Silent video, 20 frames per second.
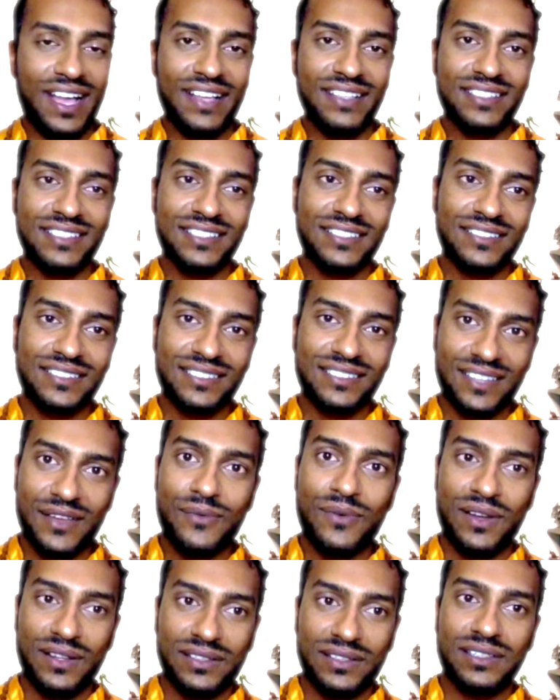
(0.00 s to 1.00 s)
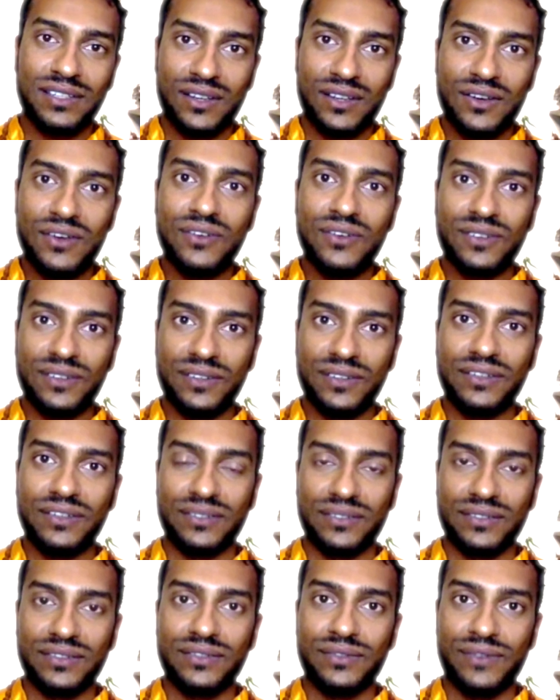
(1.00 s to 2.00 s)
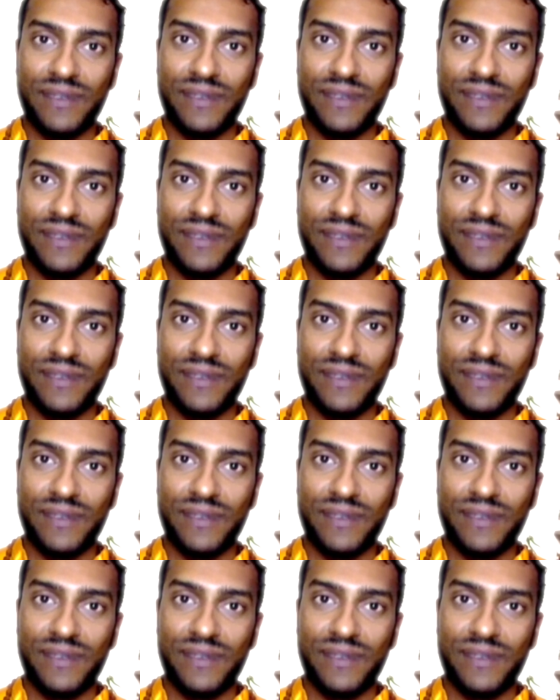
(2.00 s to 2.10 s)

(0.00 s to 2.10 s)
ask, they want to know,